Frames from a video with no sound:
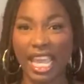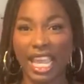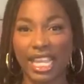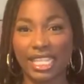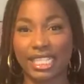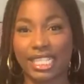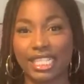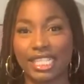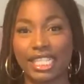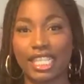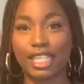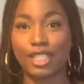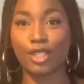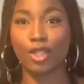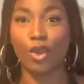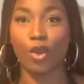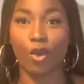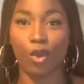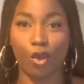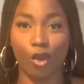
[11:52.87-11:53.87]
It is this
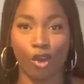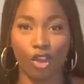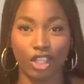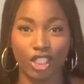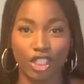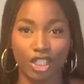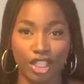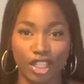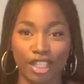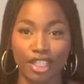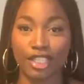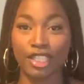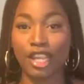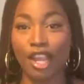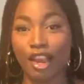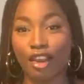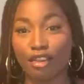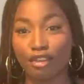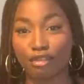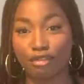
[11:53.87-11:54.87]
gorgeous
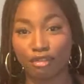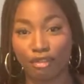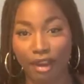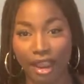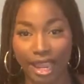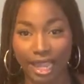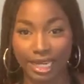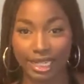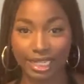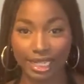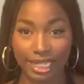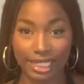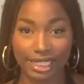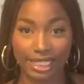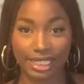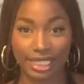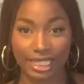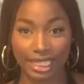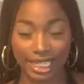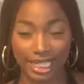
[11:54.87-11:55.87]
red
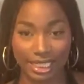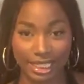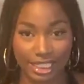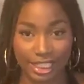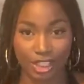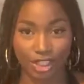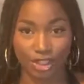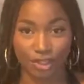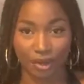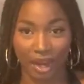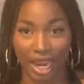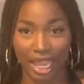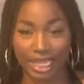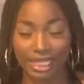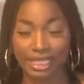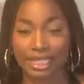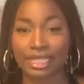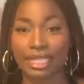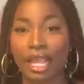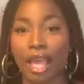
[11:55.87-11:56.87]
slit
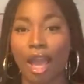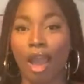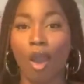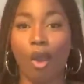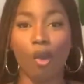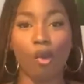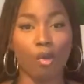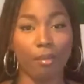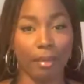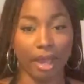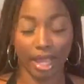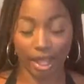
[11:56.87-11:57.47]
dress. Oh my